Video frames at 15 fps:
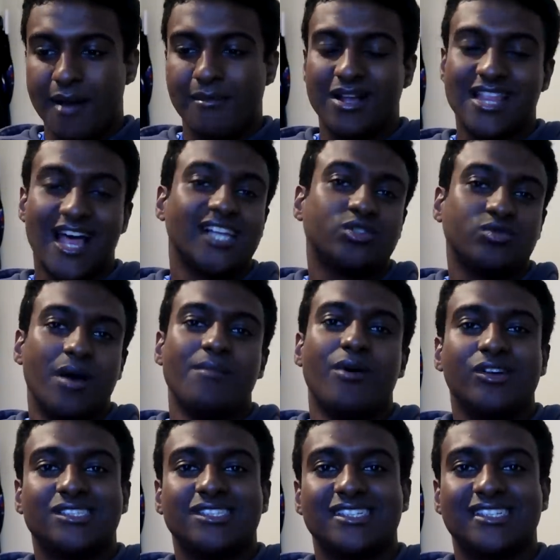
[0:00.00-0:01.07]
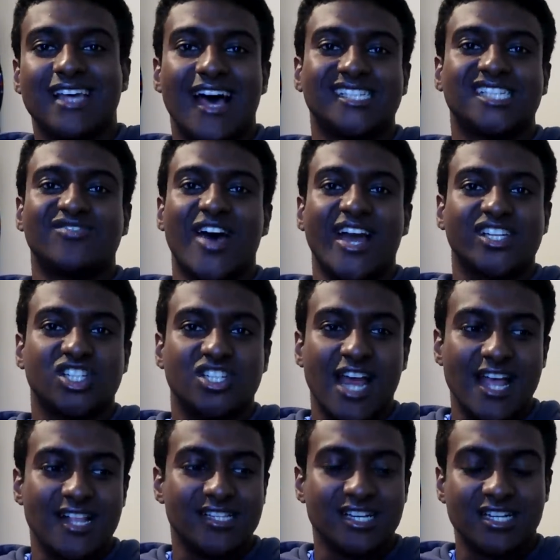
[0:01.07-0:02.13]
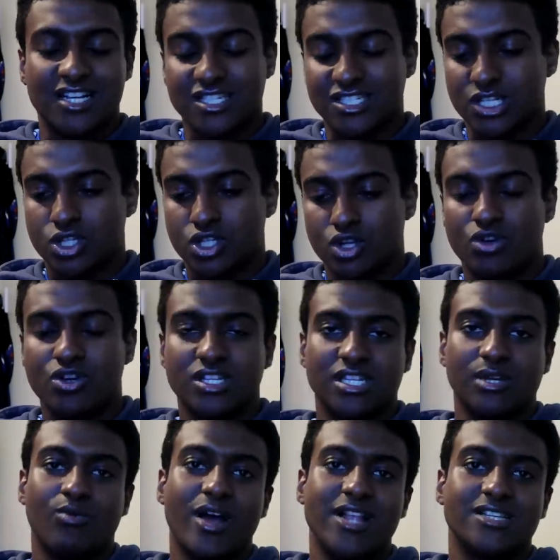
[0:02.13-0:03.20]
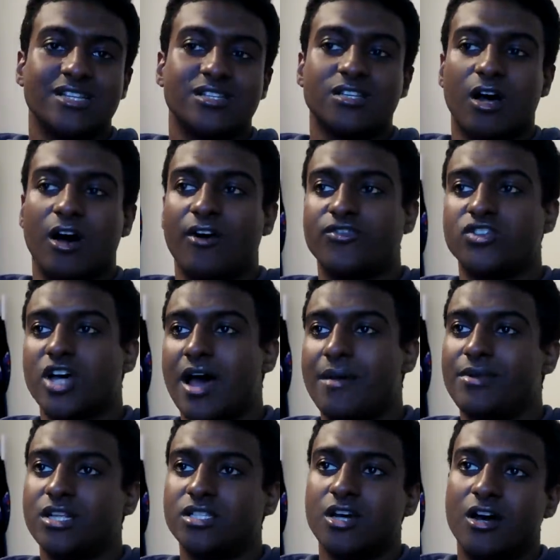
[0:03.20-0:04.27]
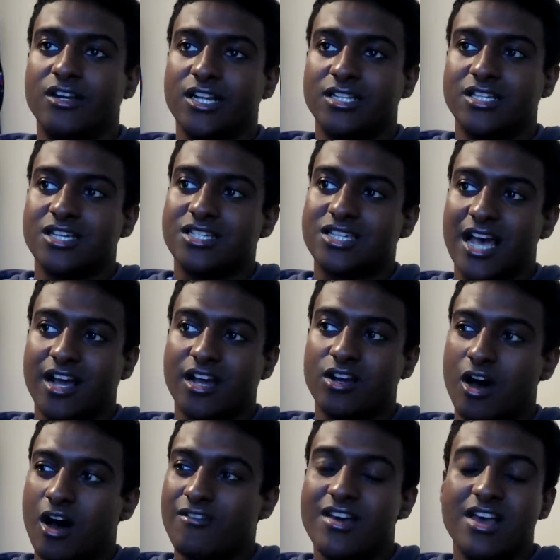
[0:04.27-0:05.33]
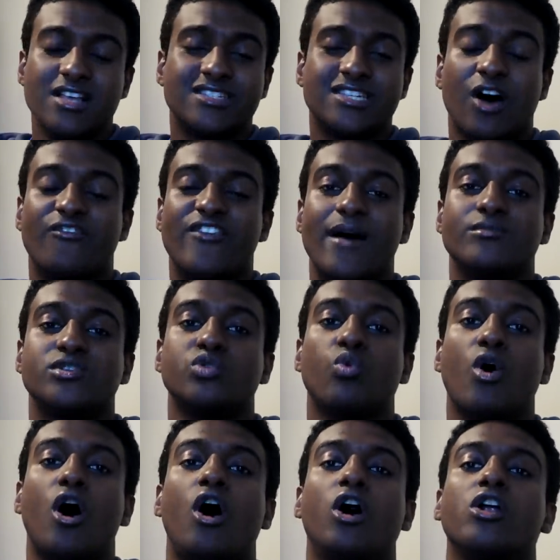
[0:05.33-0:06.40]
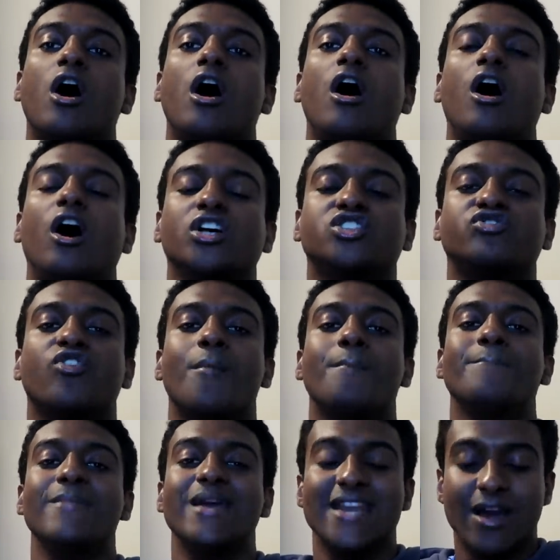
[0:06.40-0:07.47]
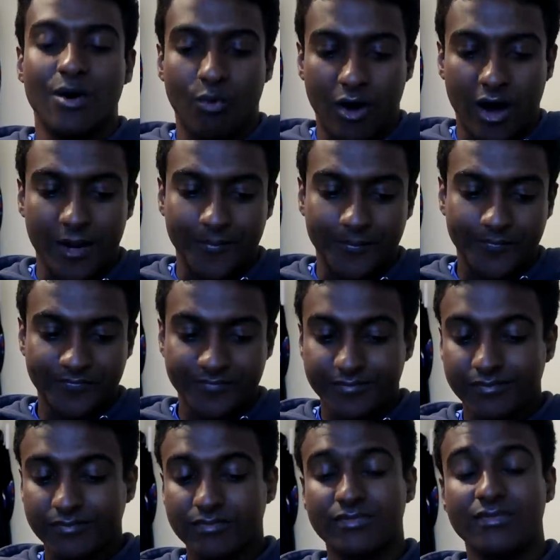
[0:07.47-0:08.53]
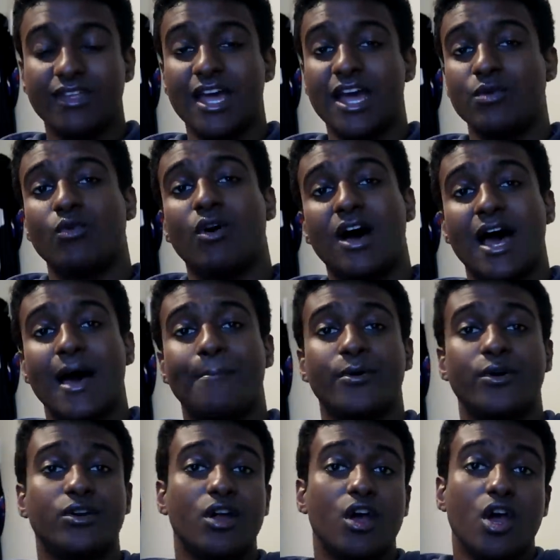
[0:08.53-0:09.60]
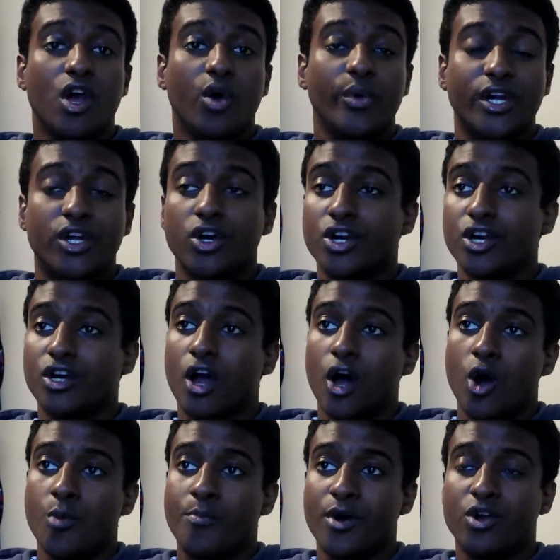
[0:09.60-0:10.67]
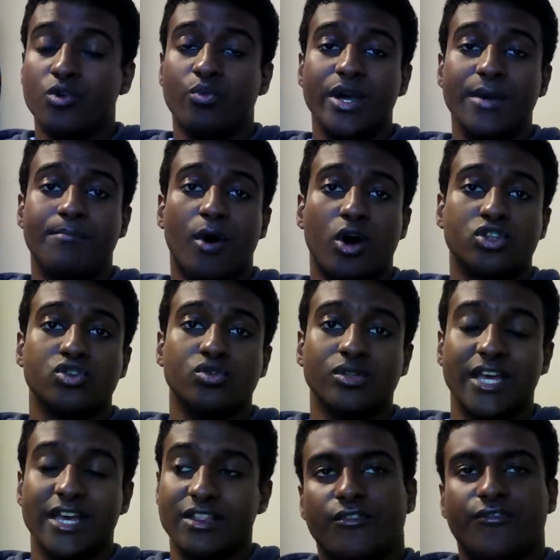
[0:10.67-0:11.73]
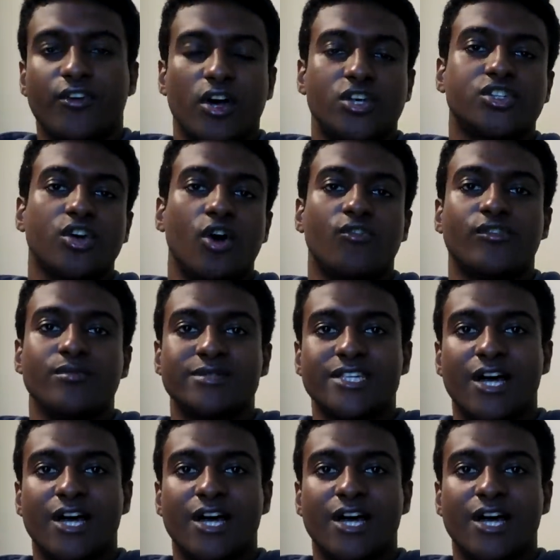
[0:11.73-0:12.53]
But that's where most of the satisfaction ended, because as soon as it went into half time and it turned into the second half, Southampton were on our arse from minute one. And what happened? We couldn't cope and we bottled it. The first goal from